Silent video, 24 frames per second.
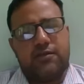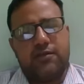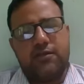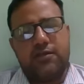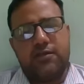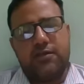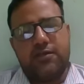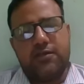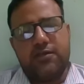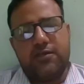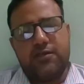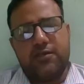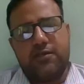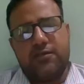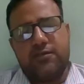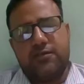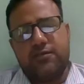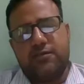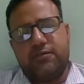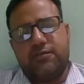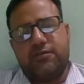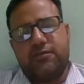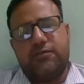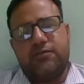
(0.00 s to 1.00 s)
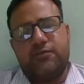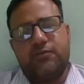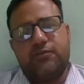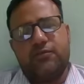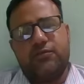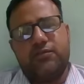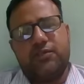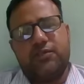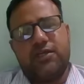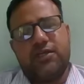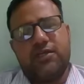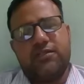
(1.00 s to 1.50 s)
It is
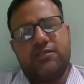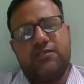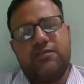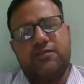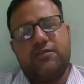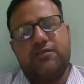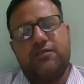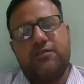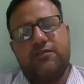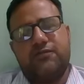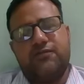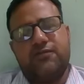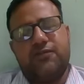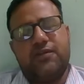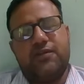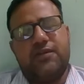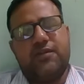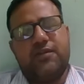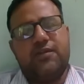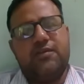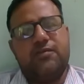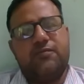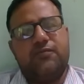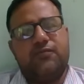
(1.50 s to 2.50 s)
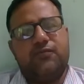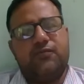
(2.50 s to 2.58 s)
used as feed,